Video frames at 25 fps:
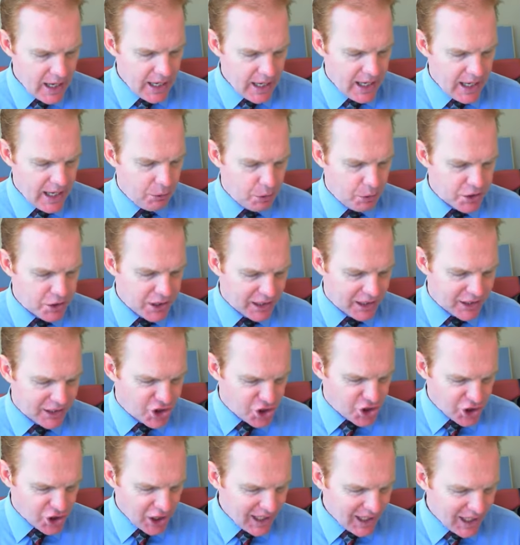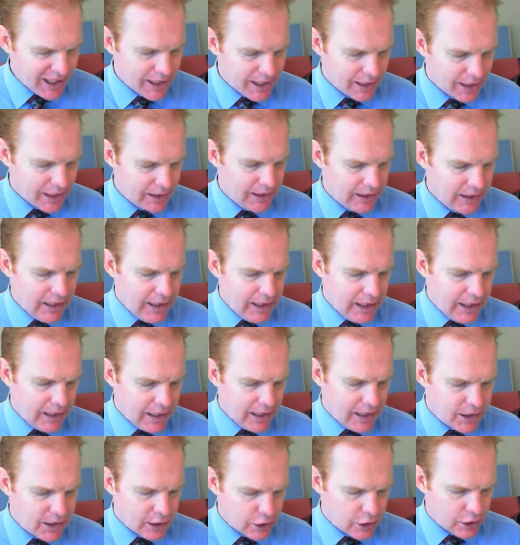He was unshaken in
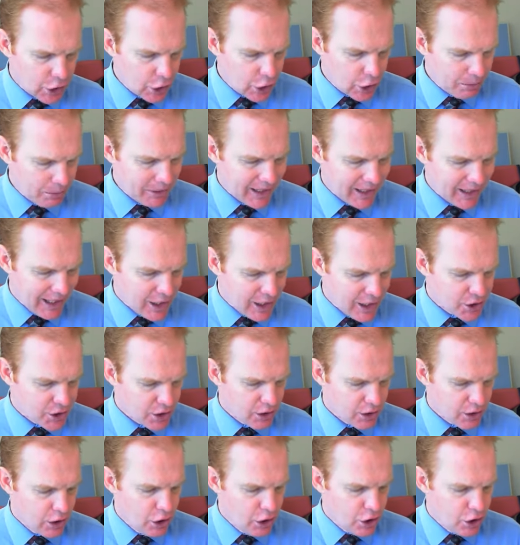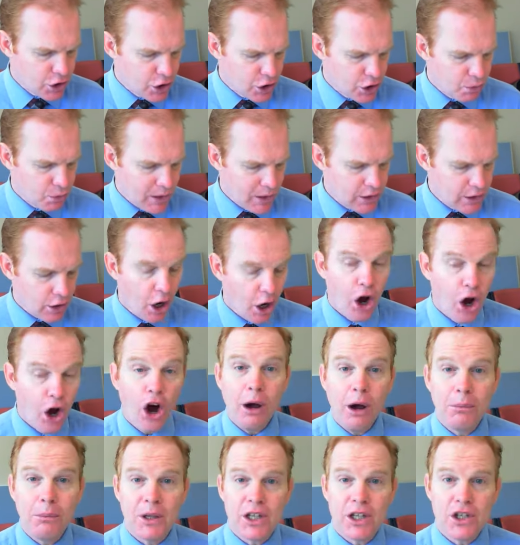his determination to render
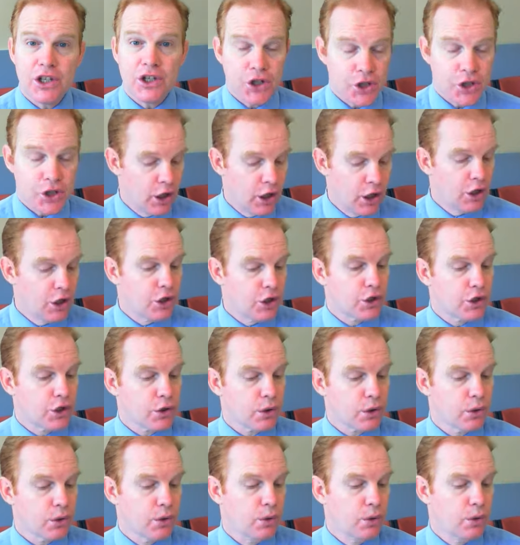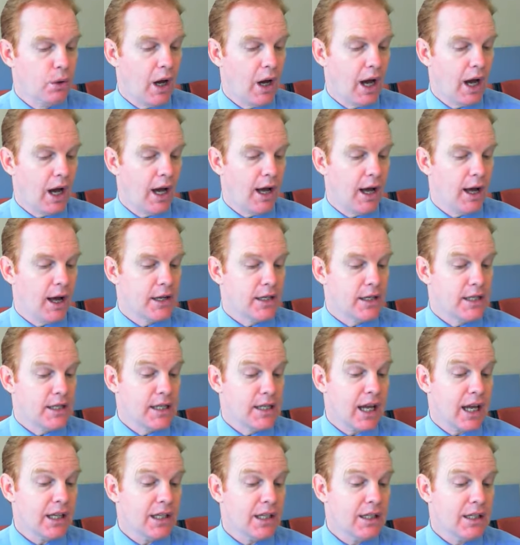homage to
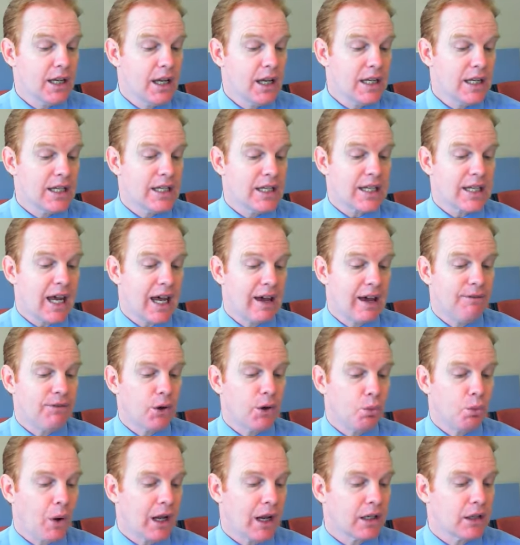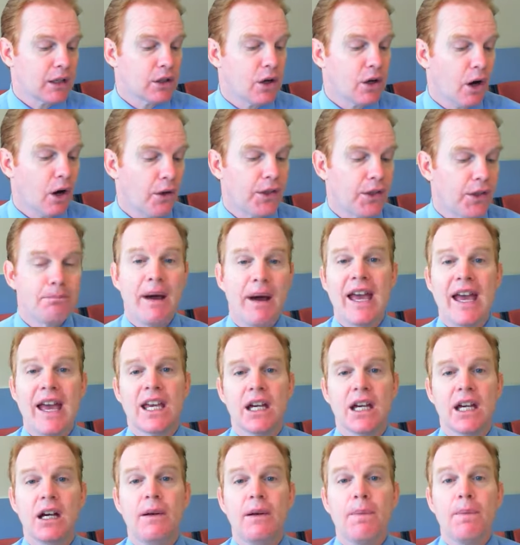none save the one God, the
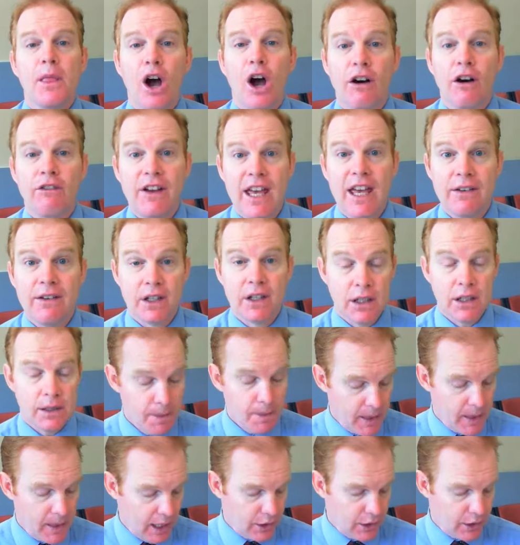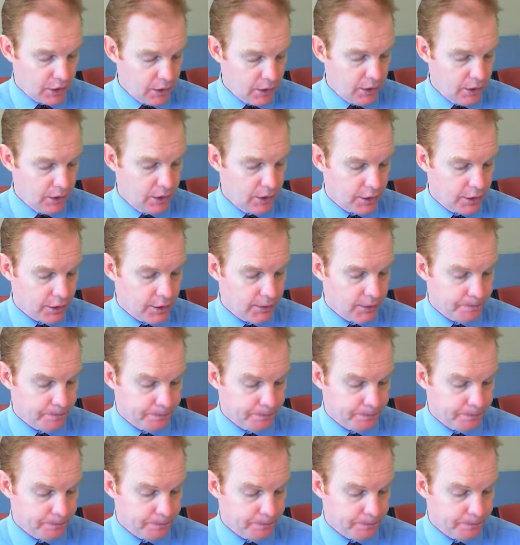maker of heaven and earth.